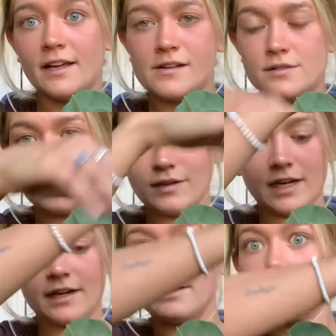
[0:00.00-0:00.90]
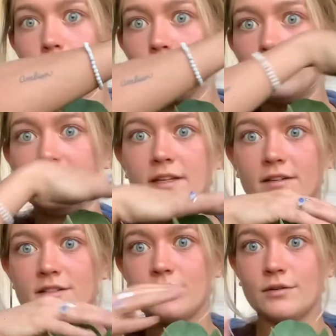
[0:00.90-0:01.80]
So you got year 1, year
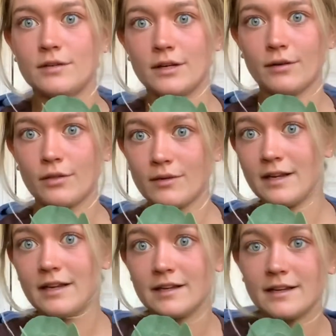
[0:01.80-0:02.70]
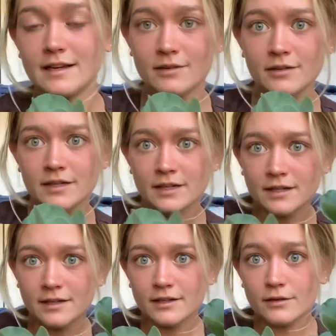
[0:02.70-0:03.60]
2, year 3, and now
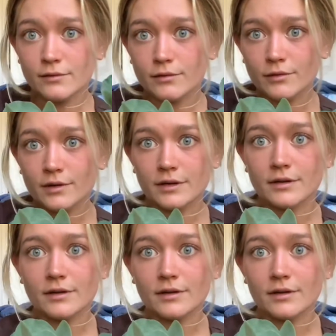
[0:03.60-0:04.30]
year 4.